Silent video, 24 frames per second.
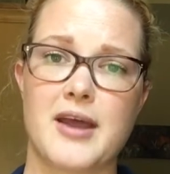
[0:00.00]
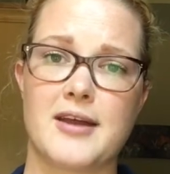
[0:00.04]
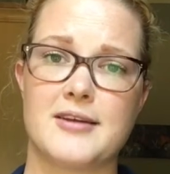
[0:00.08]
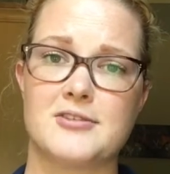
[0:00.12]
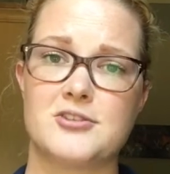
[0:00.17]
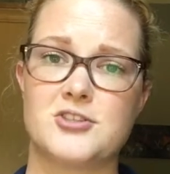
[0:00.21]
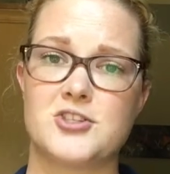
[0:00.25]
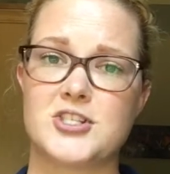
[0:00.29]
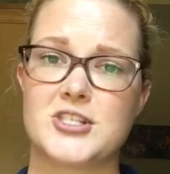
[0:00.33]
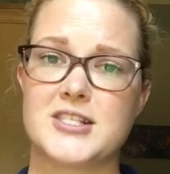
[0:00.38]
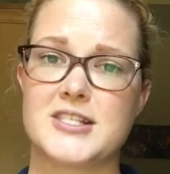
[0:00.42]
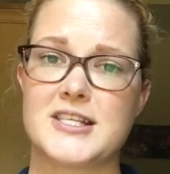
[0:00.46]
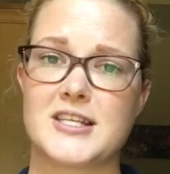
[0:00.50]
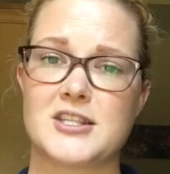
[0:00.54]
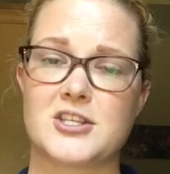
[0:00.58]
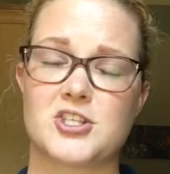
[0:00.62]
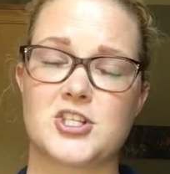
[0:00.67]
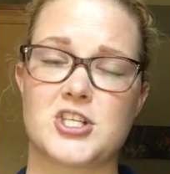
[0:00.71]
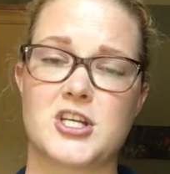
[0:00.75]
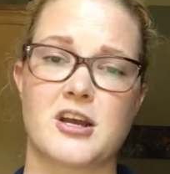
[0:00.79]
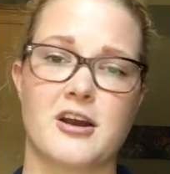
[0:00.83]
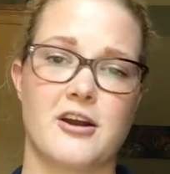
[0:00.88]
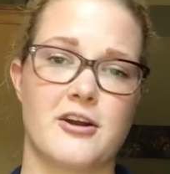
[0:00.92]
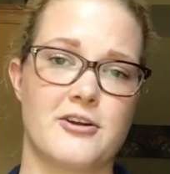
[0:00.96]
and she said that
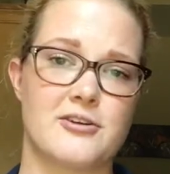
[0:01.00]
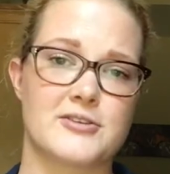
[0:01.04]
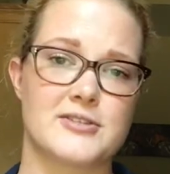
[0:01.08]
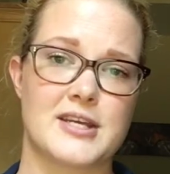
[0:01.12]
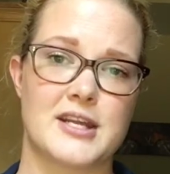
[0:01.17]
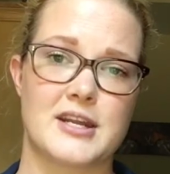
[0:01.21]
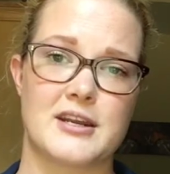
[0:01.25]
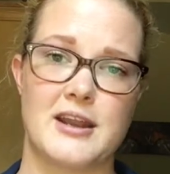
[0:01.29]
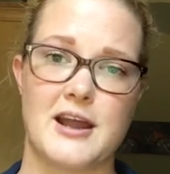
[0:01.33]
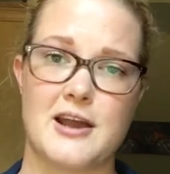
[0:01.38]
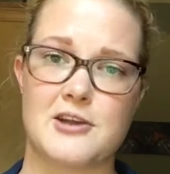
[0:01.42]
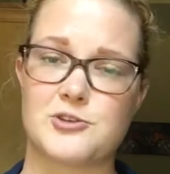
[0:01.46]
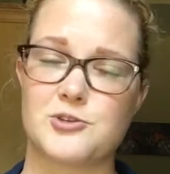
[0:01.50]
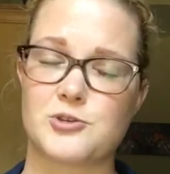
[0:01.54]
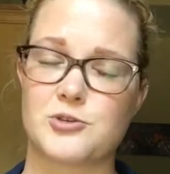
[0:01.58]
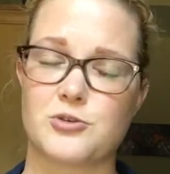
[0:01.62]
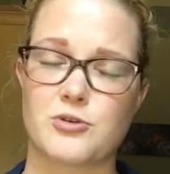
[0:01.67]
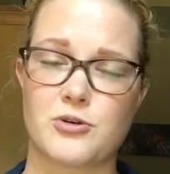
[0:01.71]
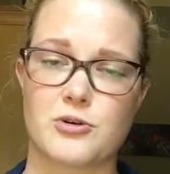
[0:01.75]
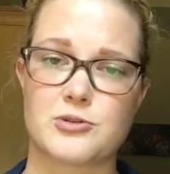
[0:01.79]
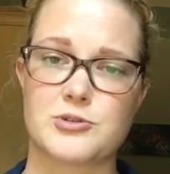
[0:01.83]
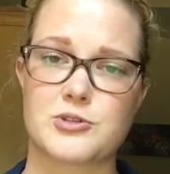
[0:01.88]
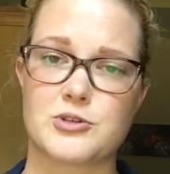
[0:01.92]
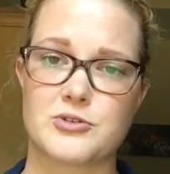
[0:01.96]
she got hers at a natural
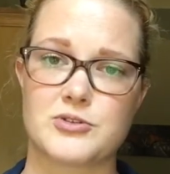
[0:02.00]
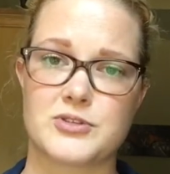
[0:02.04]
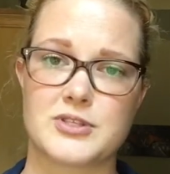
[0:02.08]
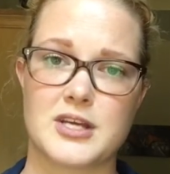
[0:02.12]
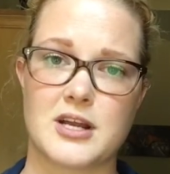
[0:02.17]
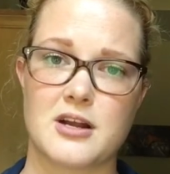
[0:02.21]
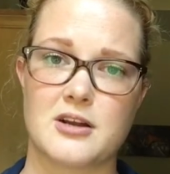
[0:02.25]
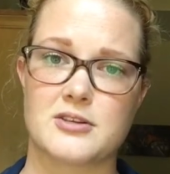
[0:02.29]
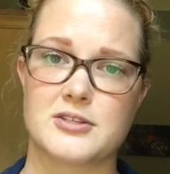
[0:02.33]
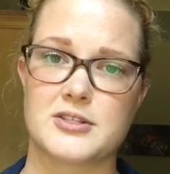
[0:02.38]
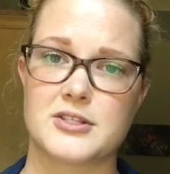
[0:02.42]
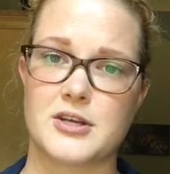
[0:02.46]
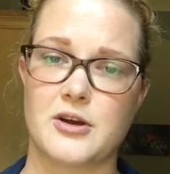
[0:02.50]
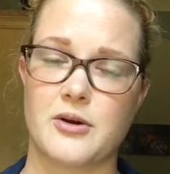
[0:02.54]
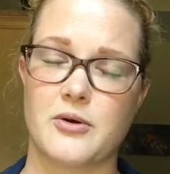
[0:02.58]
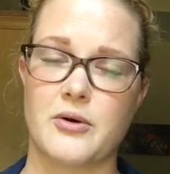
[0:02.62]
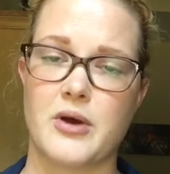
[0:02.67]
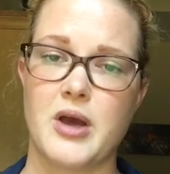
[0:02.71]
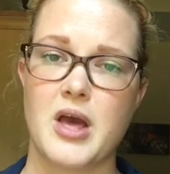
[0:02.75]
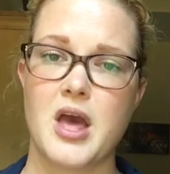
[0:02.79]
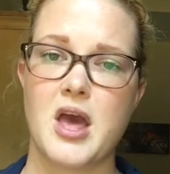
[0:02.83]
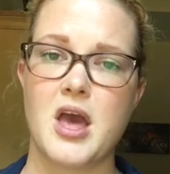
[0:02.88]
grocer's there. So,